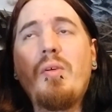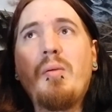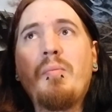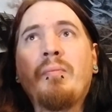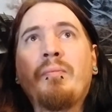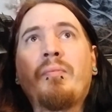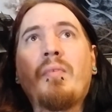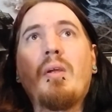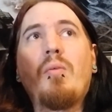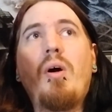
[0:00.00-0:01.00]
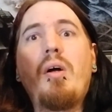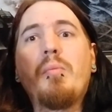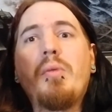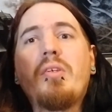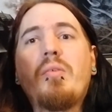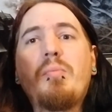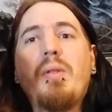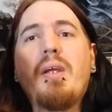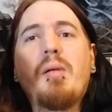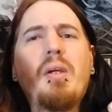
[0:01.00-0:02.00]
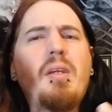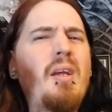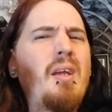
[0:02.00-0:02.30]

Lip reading: him while the music was playing, like,